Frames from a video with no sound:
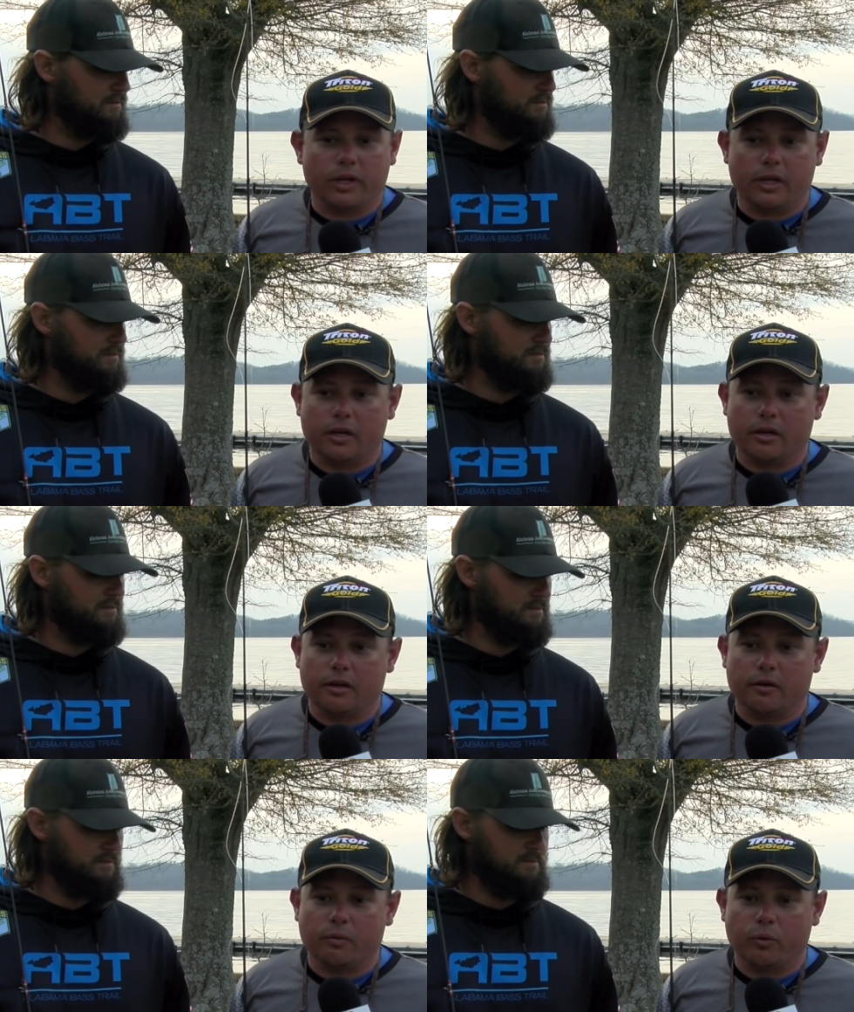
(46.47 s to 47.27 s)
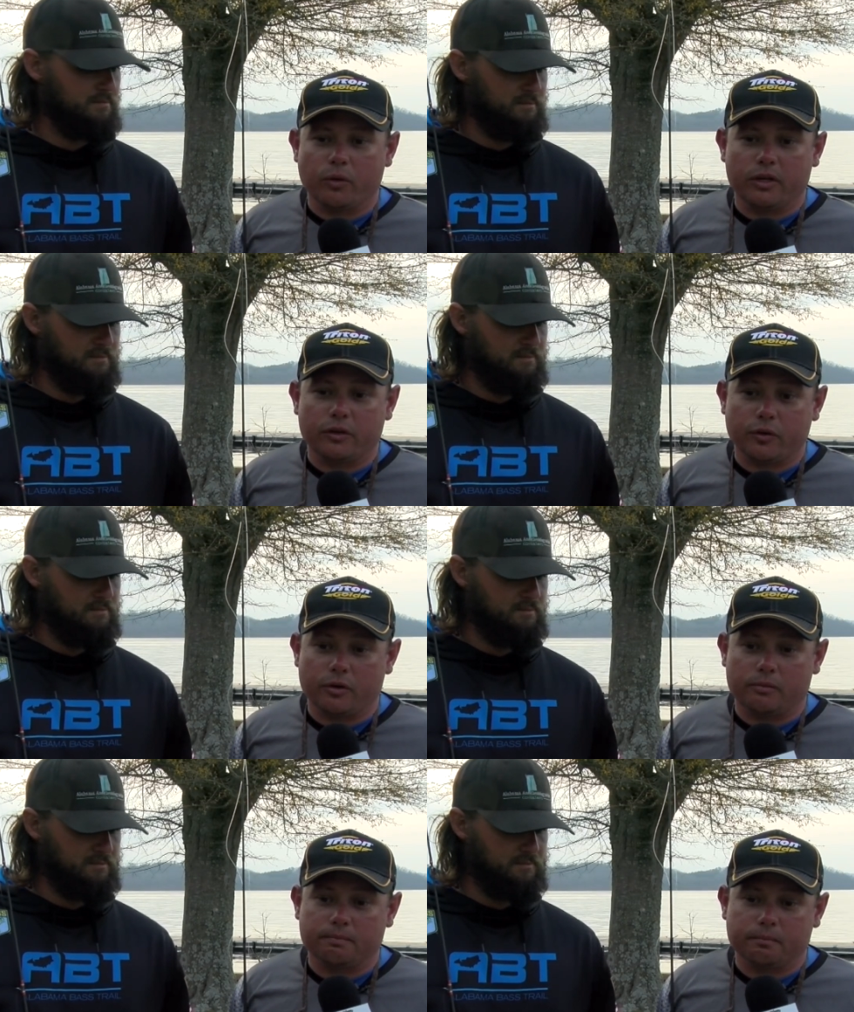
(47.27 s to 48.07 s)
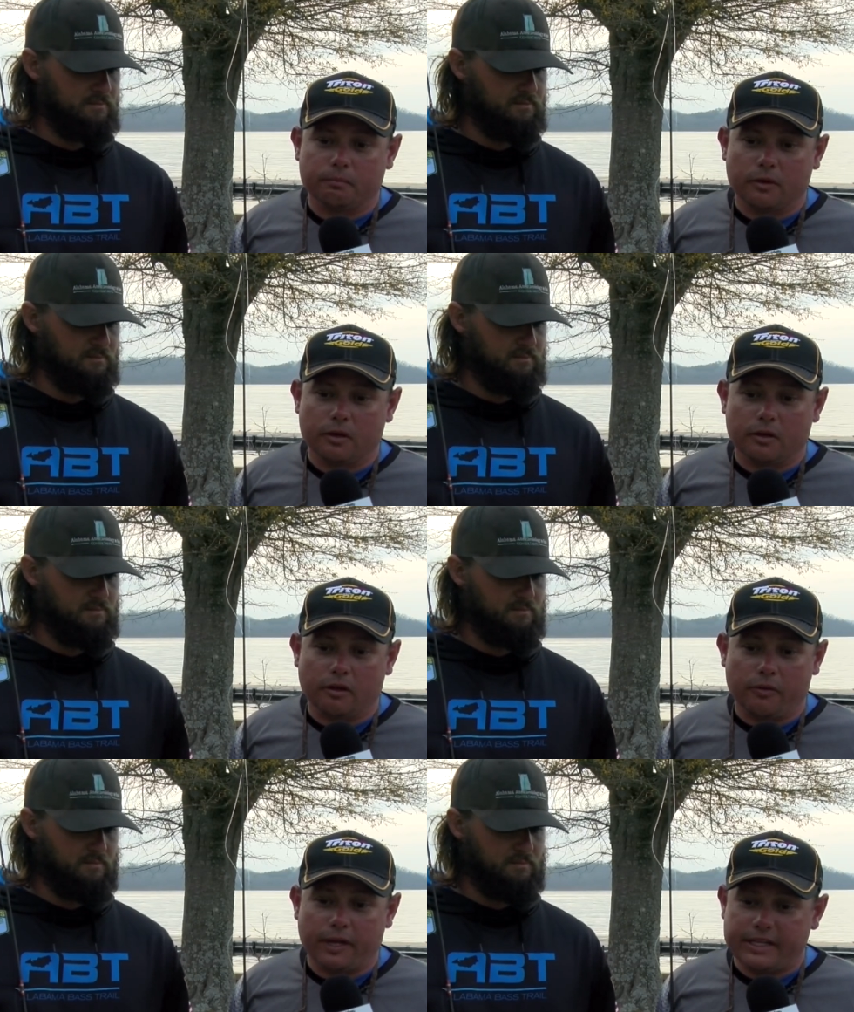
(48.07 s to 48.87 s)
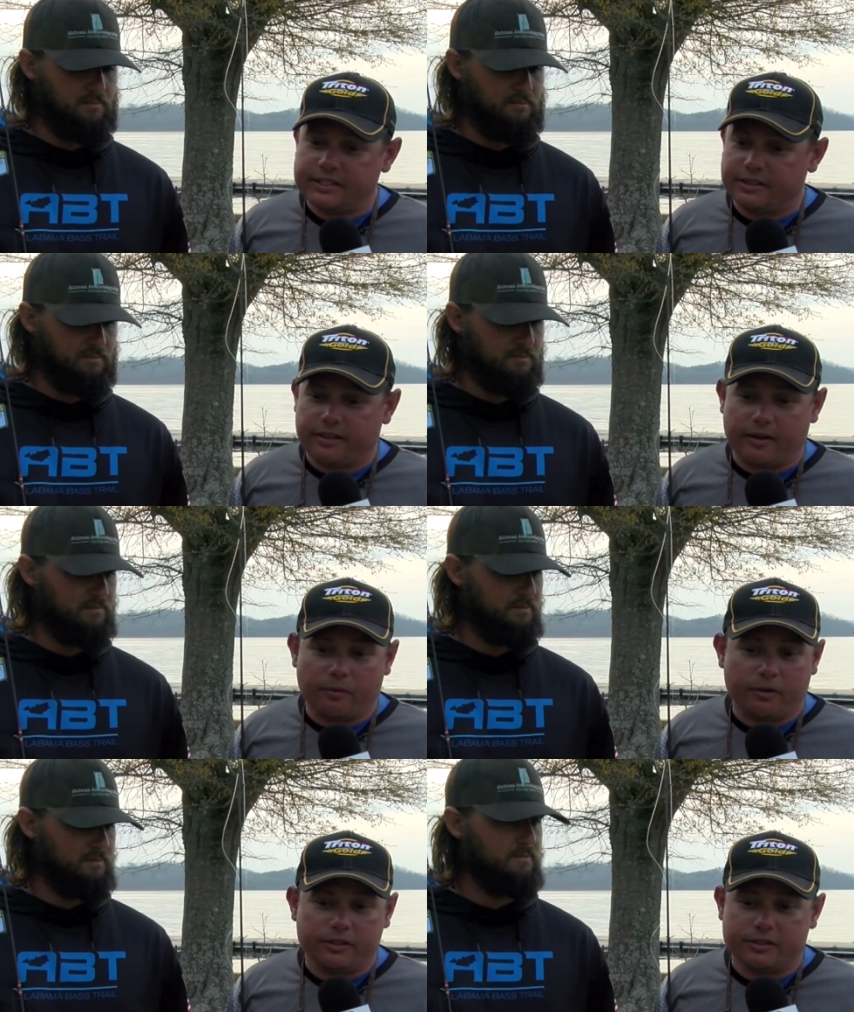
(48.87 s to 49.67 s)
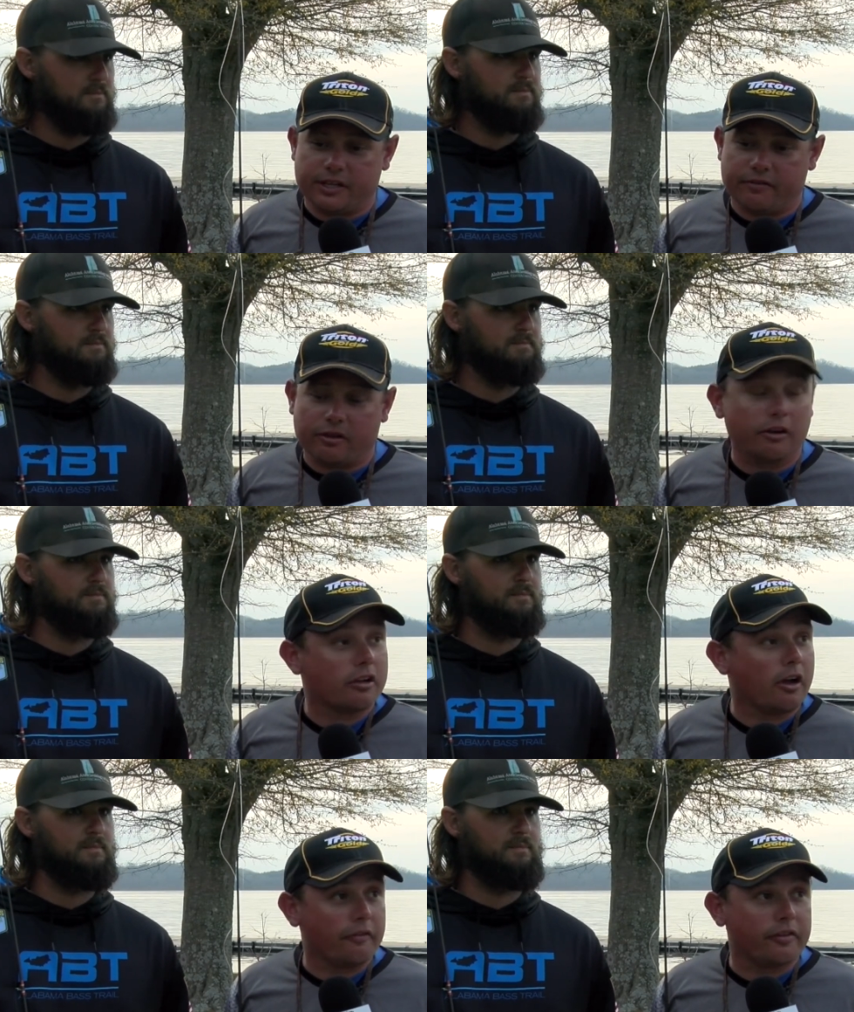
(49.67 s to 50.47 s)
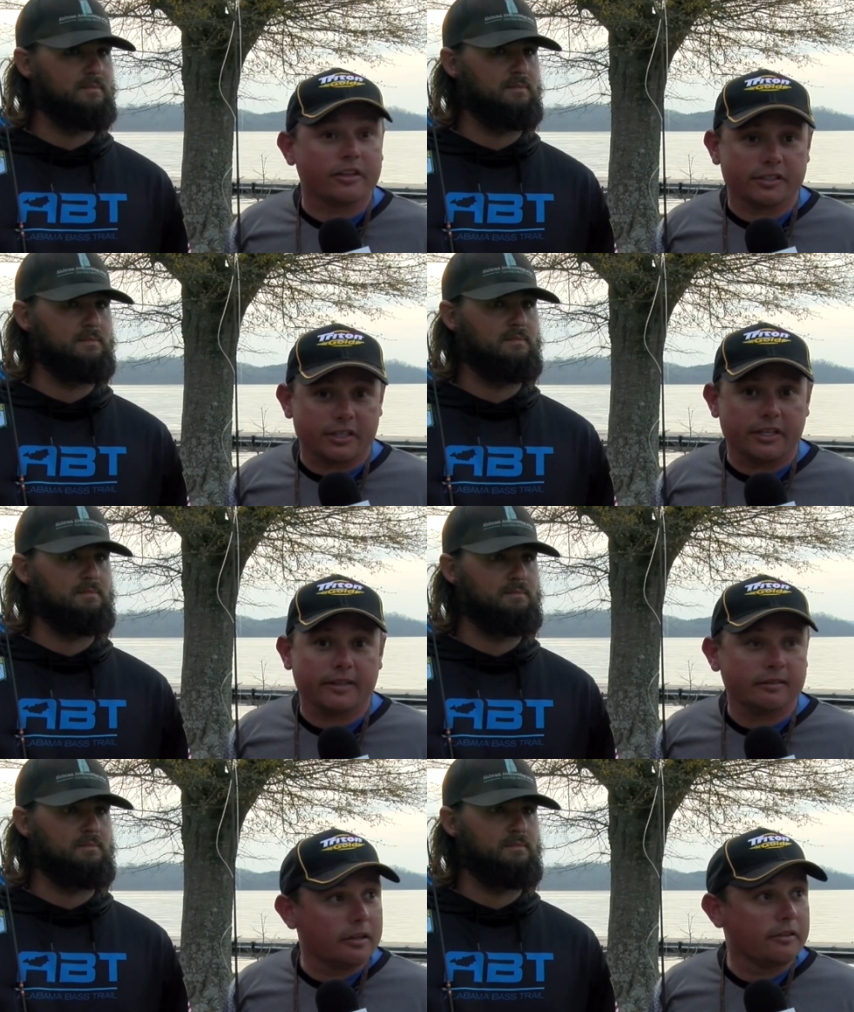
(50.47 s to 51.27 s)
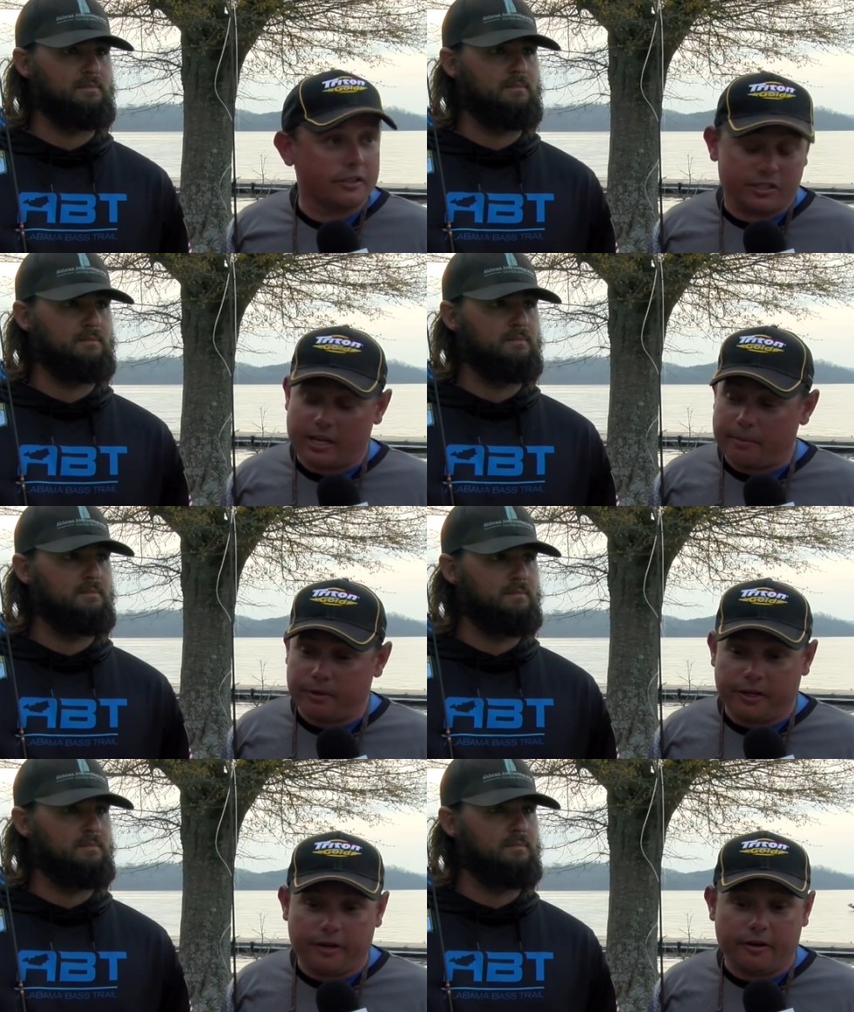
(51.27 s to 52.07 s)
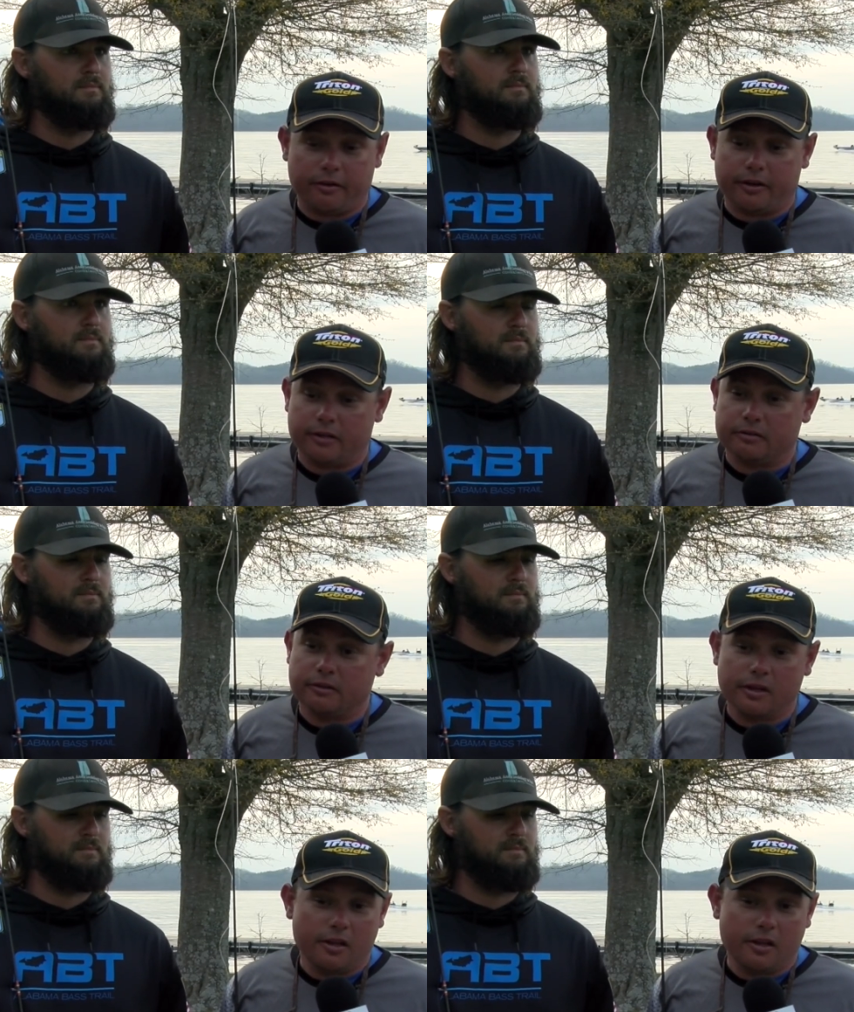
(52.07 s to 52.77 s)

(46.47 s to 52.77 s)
Speaker 1: We, uh, we went to a, a location that we just have a lot of confidence in this time of year and